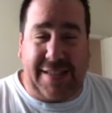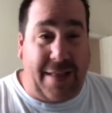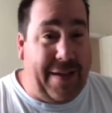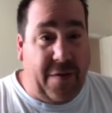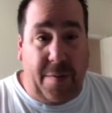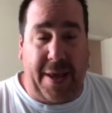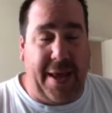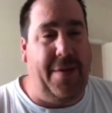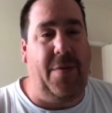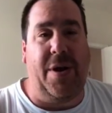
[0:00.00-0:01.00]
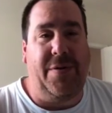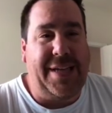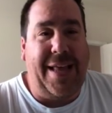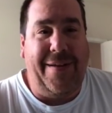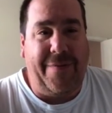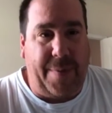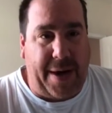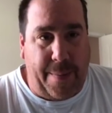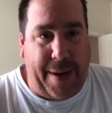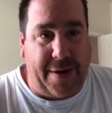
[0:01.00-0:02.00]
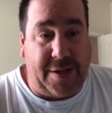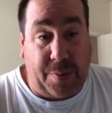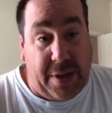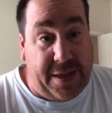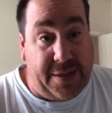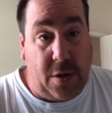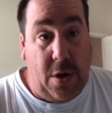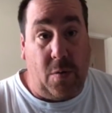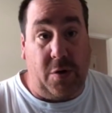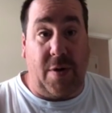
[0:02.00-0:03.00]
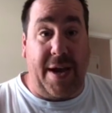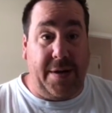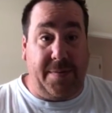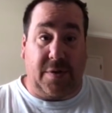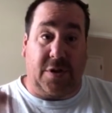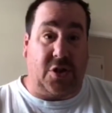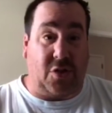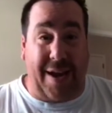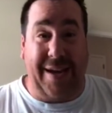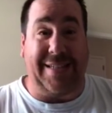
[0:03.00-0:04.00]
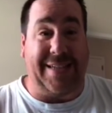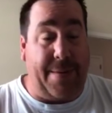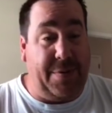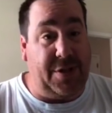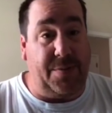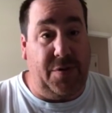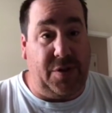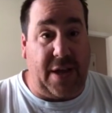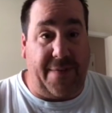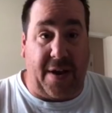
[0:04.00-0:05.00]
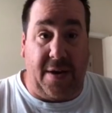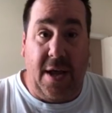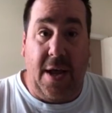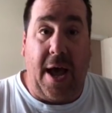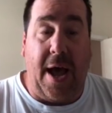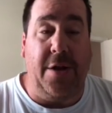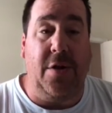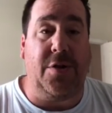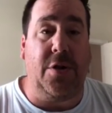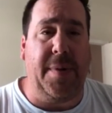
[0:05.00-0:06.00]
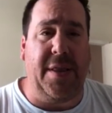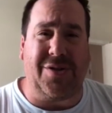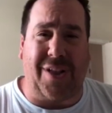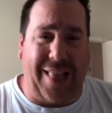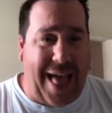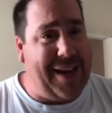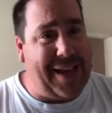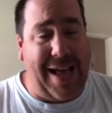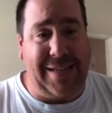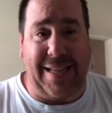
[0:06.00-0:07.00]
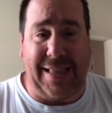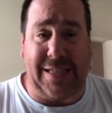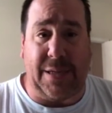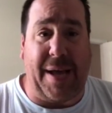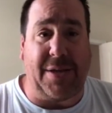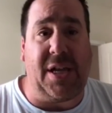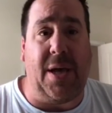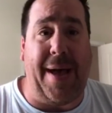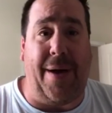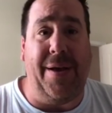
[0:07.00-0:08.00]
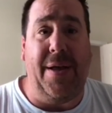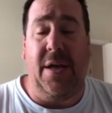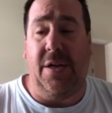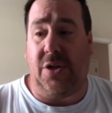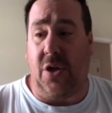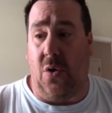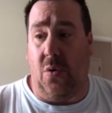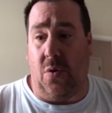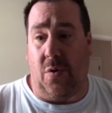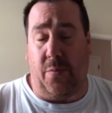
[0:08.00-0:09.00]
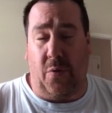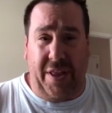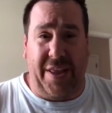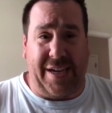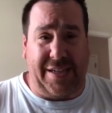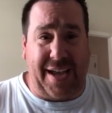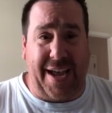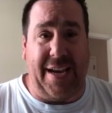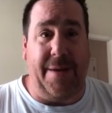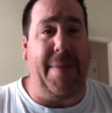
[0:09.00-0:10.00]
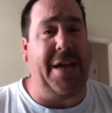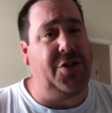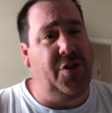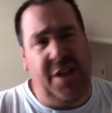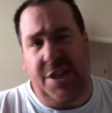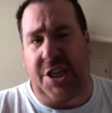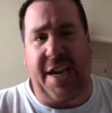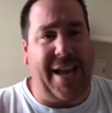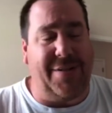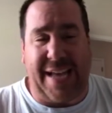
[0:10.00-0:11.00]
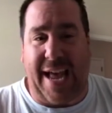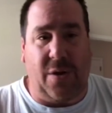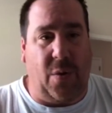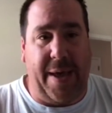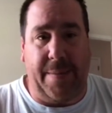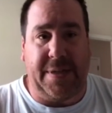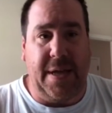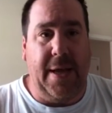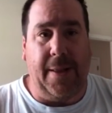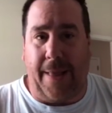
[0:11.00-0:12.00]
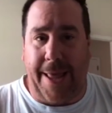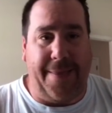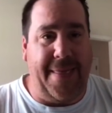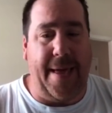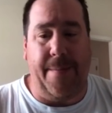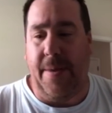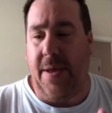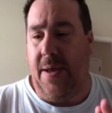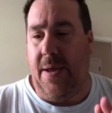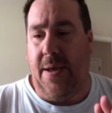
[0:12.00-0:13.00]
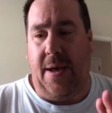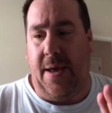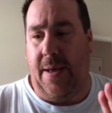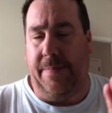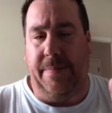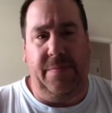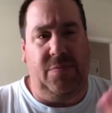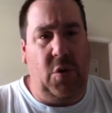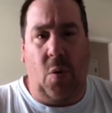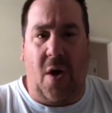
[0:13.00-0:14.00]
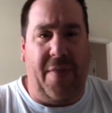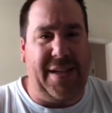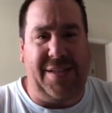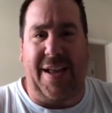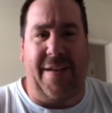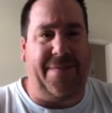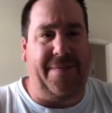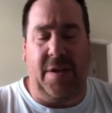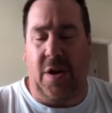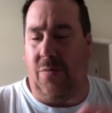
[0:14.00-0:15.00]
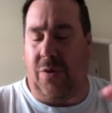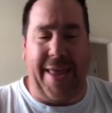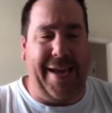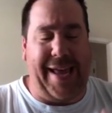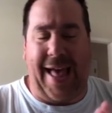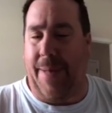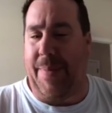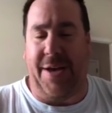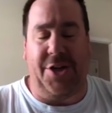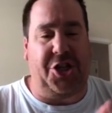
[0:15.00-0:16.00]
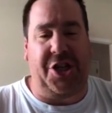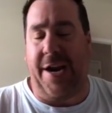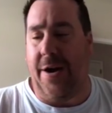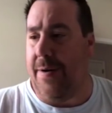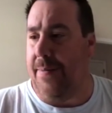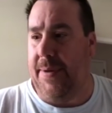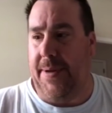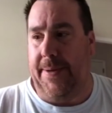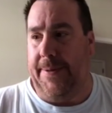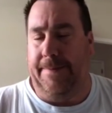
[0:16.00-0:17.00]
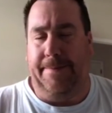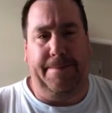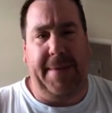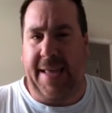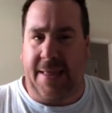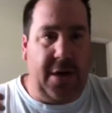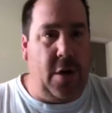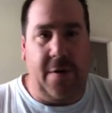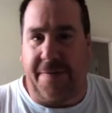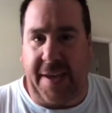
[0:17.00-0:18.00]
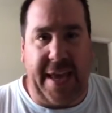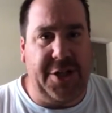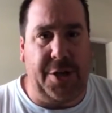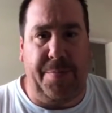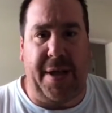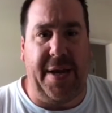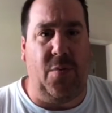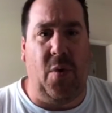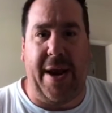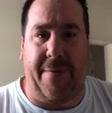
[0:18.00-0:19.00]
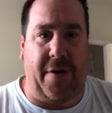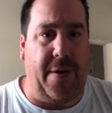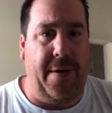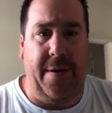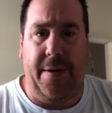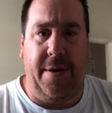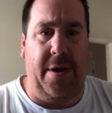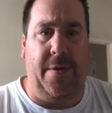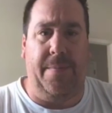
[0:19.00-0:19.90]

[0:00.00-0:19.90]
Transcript: tell everybody eh, you want to tell everybody about us, please. We're trying to trying to establish some new stuff on on YouTube and there's a lot of content that's about to come out. So we're really excited. Make sure you check out Tackle Webs, like them, um, do all that stuff. You know, like, comment, share, hit the notification button, whatever. You